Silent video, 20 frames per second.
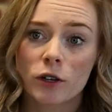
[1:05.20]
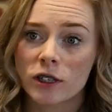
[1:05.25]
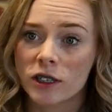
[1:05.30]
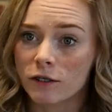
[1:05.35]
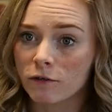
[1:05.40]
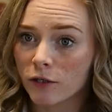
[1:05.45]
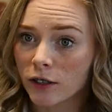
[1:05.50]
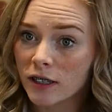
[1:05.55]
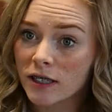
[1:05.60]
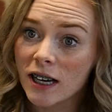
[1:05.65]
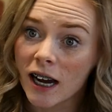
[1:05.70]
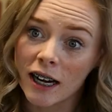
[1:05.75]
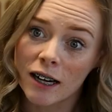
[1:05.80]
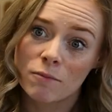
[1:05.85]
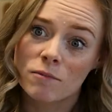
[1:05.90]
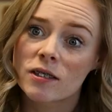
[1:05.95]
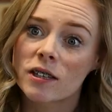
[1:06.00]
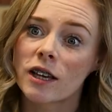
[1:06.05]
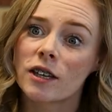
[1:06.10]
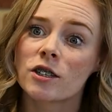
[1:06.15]
different
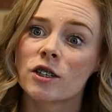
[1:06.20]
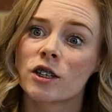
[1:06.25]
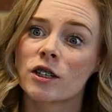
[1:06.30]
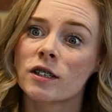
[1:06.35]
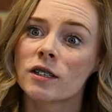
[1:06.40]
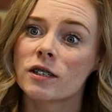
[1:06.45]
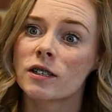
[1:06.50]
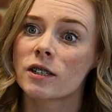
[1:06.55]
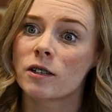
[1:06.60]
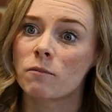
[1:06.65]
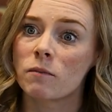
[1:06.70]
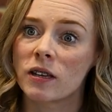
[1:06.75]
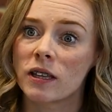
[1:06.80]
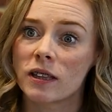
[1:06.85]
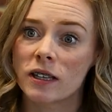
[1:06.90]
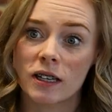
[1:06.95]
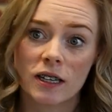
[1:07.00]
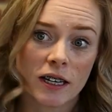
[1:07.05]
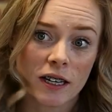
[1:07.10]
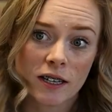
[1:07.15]
time sessions to
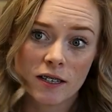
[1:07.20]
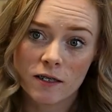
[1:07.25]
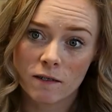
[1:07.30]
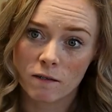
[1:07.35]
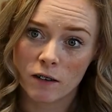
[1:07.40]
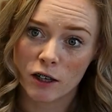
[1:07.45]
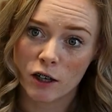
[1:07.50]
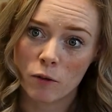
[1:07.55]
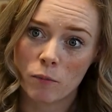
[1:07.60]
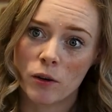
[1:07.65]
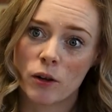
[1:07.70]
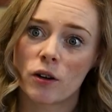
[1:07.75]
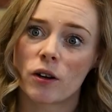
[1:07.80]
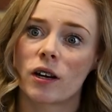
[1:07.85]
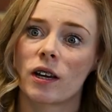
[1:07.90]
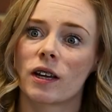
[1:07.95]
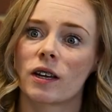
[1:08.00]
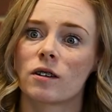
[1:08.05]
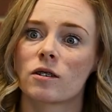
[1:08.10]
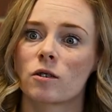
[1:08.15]
meet the needs of the
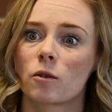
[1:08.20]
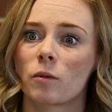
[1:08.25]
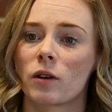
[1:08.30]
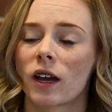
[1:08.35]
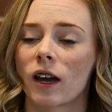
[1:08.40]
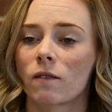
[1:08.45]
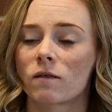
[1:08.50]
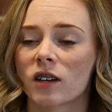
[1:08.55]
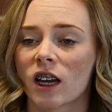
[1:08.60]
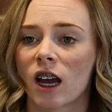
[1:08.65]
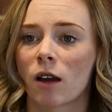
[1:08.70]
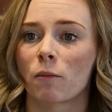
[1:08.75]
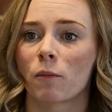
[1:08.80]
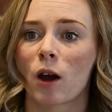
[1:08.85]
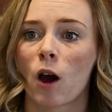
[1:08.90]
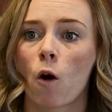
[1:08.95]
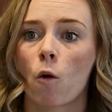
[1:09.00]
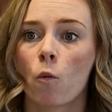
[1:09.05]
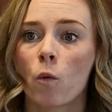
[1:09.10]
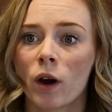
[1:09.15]
community. So we have time
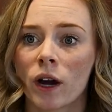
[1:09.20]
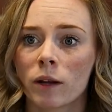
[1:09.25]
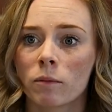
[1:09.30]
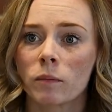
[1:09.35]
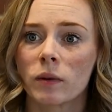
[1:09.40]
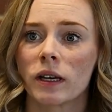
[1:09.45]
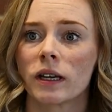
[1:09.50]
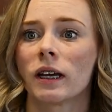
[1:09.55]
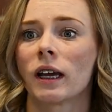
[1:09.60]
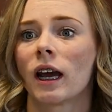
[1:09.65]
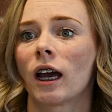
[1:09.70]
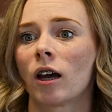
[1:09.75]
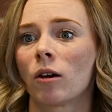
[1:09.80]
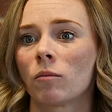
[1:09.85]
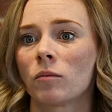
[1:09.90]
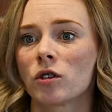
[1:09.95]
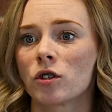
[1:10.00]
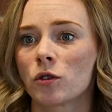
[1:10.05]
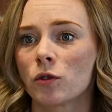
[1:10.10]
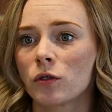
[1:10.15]
at 1
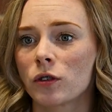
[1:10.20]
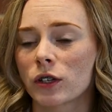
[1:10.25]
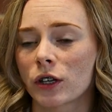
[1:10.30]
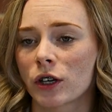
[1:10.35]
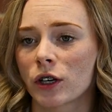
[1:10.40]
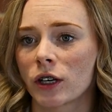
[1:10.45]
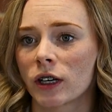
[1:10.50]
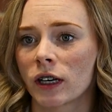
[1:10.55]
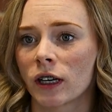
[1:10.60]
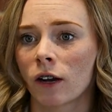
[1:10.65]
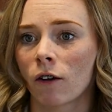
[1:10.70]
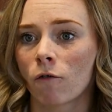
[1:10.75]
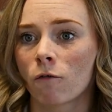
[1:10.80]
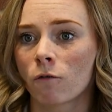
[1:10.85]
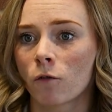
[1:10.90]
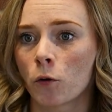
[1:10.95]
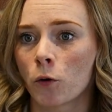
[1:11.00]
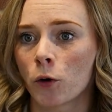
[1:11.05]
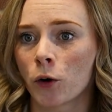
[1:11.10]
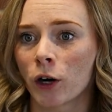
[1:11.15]
p.m., 2.30,
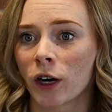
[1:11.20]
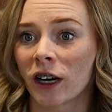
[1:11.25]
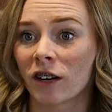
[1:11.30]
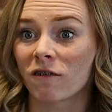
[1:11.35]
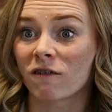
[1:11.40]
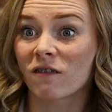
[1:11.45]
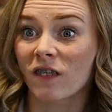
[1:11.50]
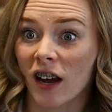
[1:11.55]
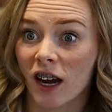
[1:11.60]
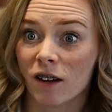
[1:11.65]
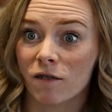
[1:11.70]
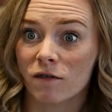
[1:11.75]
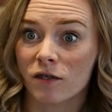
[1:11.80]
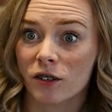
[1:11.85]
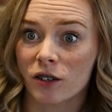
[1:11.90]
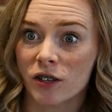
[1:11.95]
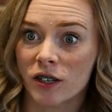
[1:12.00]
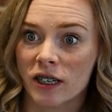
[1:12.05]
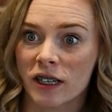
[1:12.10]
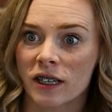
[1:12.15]
4, and
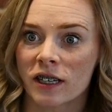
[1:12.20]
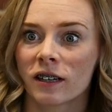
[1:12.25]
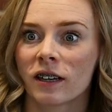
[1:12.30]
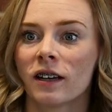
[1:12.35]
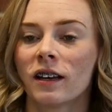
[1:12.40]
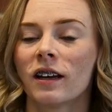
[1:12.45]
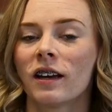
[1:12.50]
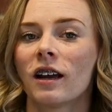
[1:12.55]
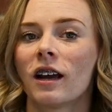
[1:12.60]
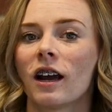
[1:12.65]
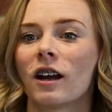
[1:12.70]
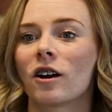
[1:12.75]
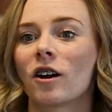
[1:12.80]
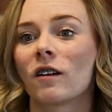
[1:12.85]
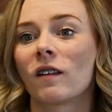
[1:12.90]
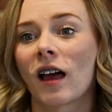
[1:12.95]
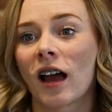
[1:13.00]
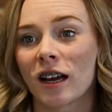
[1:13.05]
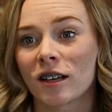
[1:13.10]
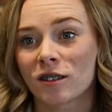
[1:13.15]
5.30. And
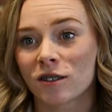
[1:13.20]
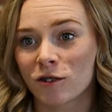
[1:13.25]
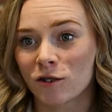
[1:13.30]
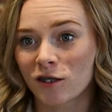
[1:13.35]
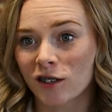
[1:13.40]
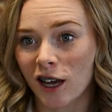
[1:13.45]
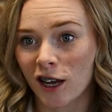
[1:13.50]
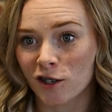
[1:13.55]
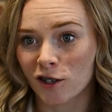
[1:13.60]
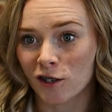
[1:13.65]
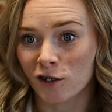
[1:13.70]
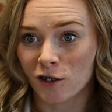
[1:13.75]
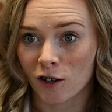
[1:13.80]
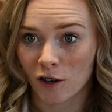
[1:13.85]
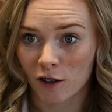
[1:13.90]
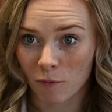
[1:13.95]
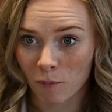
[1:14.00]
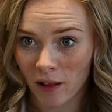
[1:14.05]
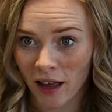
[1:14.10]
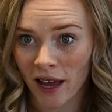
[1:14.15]
our last two sessions
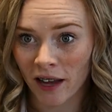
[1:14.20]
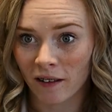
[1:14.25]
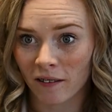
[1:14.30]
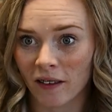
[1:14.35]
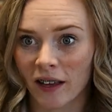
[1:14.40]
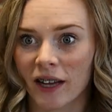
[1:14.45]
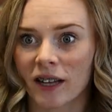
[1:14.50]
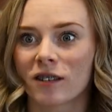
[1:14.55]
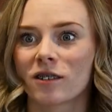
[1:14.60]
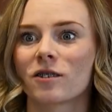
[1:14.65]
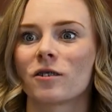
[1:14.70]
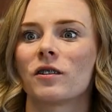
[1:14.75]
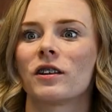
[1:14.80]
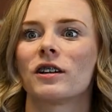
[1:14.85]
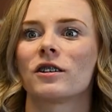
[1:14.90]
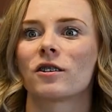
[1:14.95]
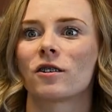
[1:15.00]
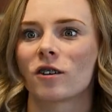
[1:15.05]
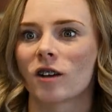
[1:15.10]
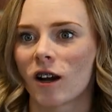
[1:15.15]
are the black light. So
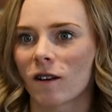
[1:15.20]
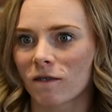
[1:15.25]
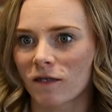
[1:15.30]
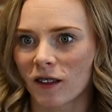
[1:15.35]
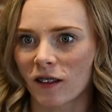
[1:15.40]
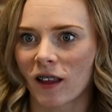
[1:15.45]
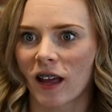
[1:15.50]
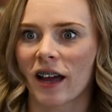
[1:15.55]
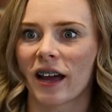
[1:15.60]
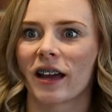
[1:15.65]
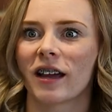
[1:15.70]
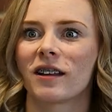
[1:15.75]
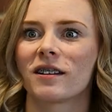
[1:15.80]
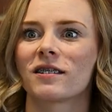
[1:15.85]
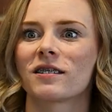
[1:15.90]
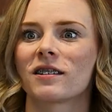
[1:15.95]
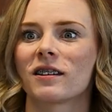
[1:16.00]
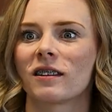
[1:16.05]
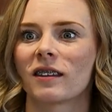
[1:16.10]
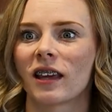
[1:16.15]
they turn off the
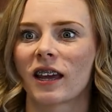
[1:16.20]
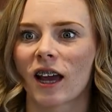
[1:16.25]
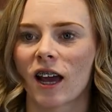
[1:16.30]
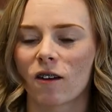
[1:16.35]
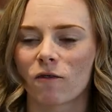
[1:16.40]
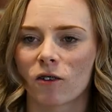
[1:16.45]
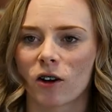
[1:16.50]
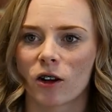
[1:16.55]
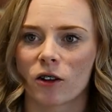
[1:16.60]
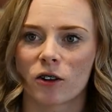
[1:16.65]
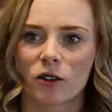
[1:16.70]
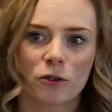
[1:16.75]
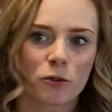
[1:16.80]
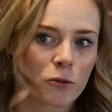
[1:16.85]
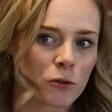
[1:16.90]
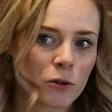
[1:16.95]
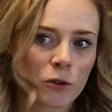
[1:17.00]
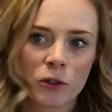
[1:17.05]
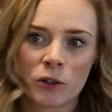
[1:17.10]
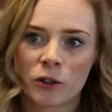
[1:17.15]
lights and they have all the
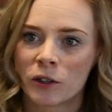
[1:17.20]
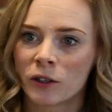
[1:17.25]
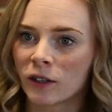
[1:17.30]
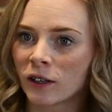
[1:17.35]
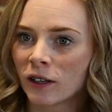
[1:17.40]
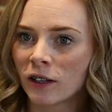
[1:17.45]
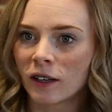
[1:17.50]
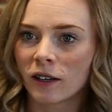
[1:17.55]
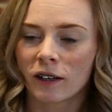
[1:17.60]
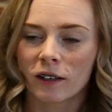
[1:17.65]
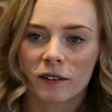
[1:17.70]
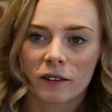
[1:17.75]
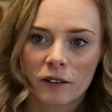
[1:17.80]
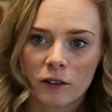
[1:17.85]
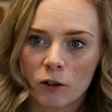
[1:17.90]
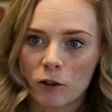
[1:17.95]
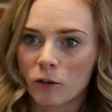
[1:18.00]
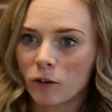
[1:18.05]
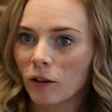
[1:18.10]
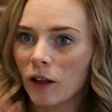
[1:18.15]
cool
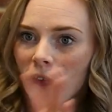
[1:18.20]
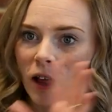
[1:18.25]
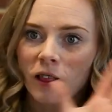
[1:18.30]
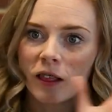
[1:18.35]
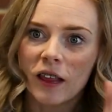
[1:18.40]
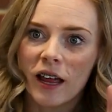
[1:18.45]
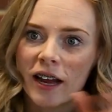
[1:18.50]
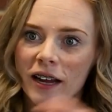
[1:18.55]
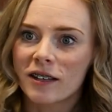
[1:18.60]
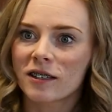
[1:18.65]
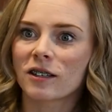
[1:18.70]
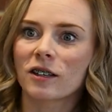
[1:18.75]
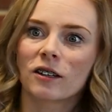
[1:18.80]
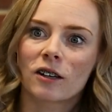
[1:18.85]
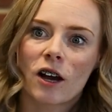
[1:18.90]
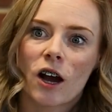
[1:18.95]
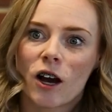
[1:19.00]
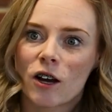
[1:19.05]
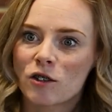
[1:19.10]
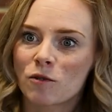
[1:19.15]
little lights
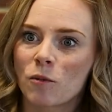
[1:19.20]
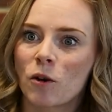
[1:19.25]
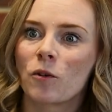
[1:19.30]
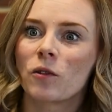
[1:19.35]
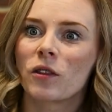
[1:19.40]
and Cosmo